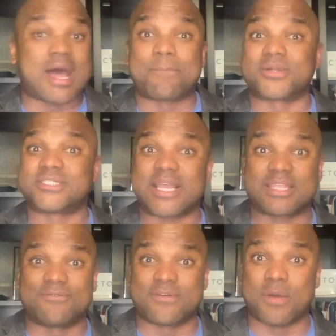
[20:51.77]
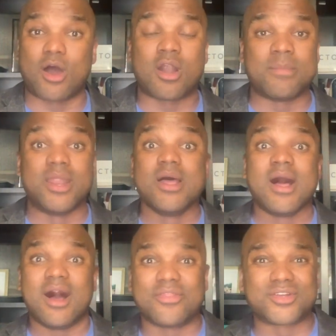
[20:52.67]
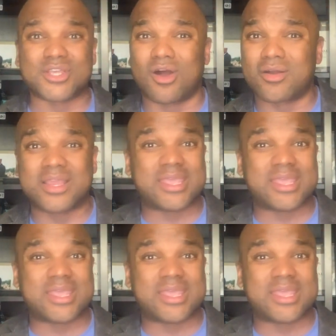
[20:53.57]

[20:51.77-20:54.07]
I'm protected from harm and others aren't.